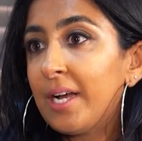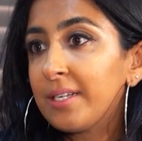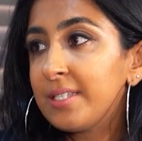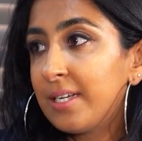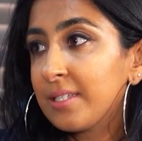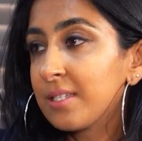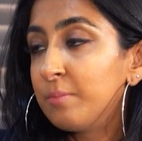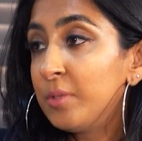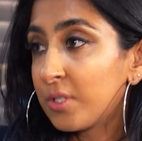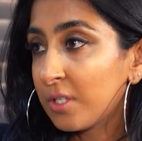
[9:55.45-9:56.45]
had a dance
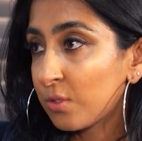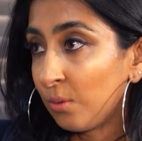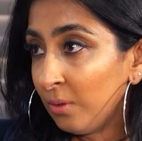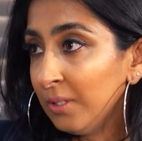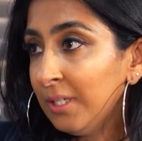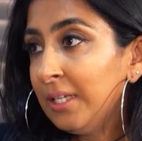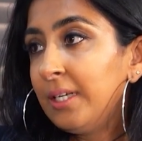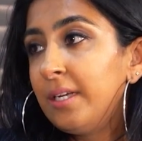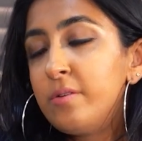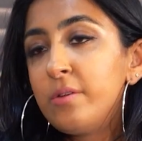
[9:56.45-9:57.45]
and music school
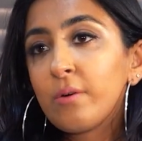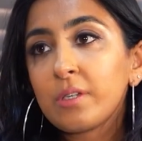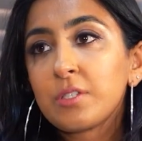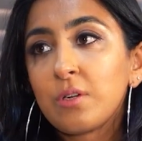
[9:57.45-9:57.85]
in New York.